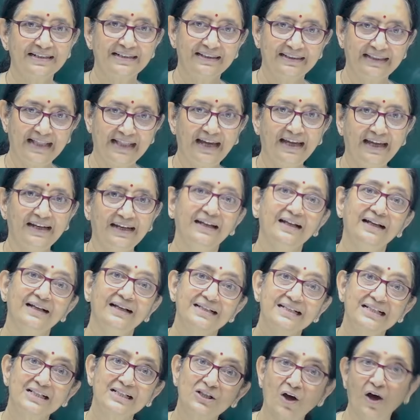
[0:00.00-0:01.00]
there,
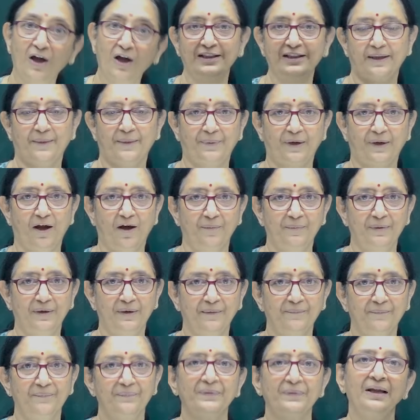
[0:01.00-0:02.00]
solve the
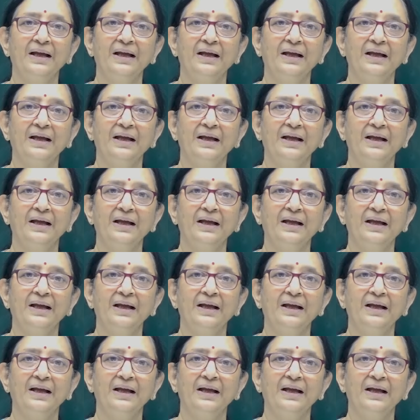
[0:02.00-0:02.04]
problem.